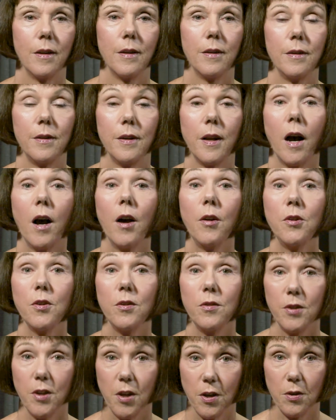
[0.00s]
Now
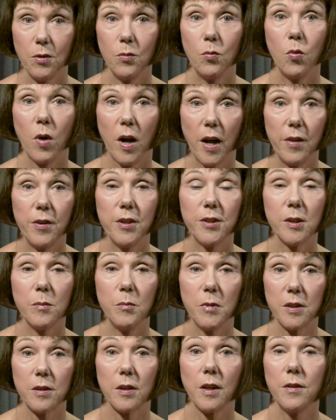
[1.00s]
you know why there's a
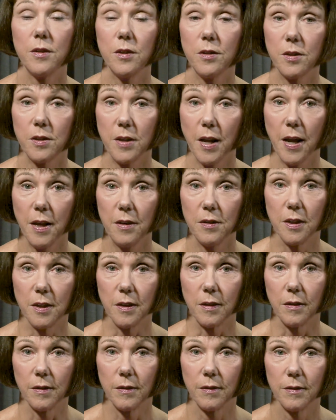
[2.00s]

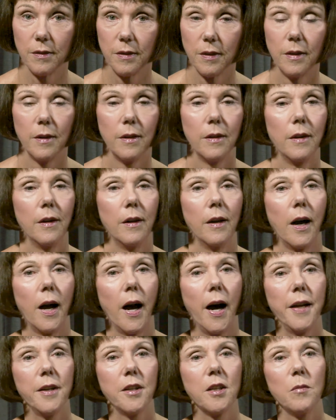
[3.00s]
misunderstanding.
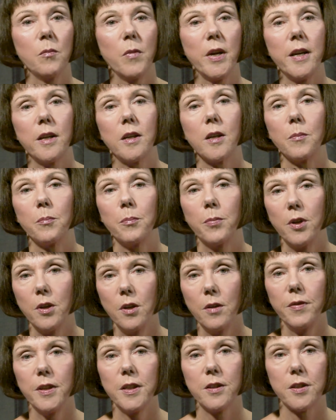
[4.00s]
I can make a
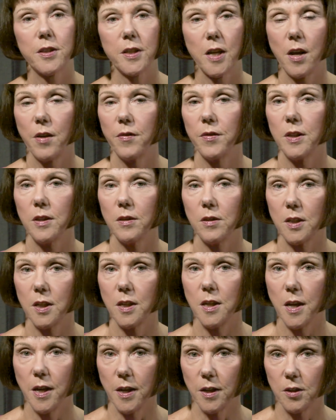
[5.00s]
perfect sounding
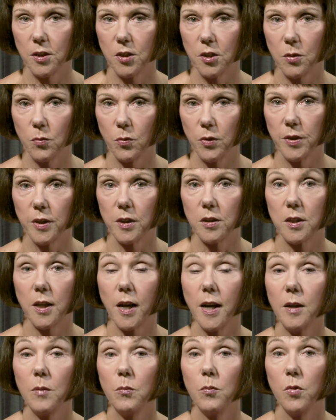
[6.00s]
TH with a
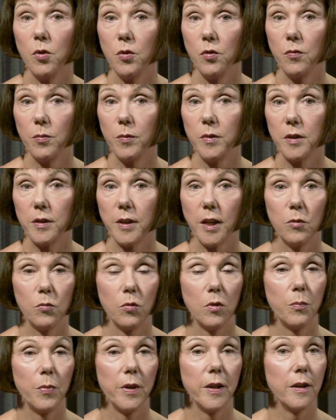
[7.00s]
tongue movement that
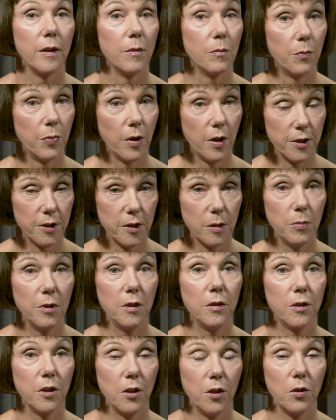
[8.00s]
would be
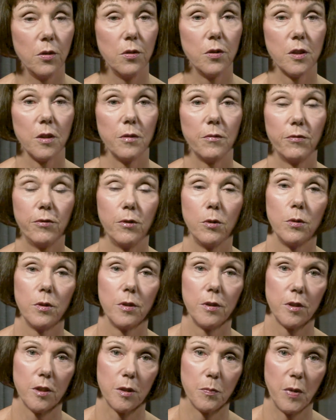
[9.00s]
impossible to use at
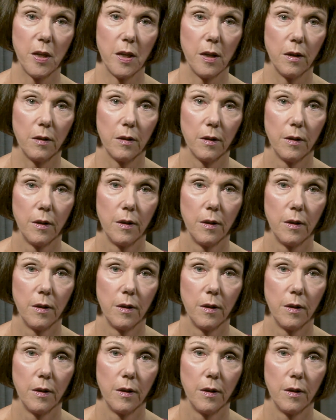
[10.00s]
fluent speed.